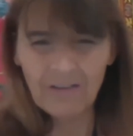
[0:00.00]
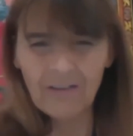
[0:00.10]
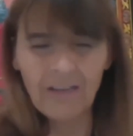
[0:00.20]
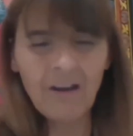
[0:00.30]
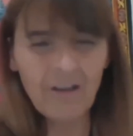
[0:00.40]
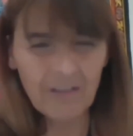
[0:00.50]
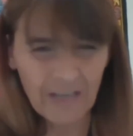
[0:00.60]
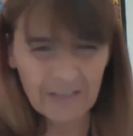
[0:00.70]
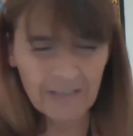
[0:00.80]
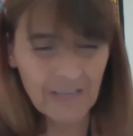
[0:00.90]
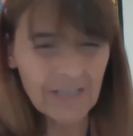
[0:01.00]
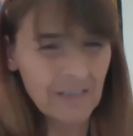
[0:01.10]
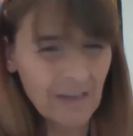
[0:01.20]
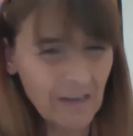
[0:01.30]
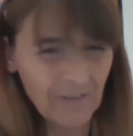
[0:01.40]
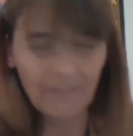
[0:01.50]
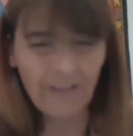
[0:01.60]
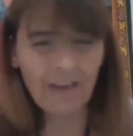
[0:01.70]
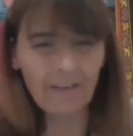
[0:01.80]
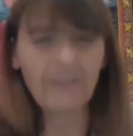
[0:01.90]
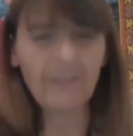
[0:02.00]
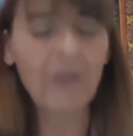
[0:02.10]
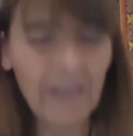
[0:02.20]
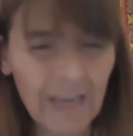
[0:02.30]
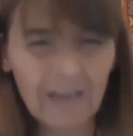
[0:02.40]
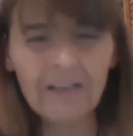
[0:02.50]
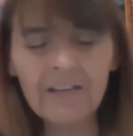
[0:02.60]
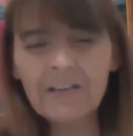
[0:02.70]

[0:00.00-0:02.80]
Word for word: incarnate, they're disincarnate, they're, they're not here.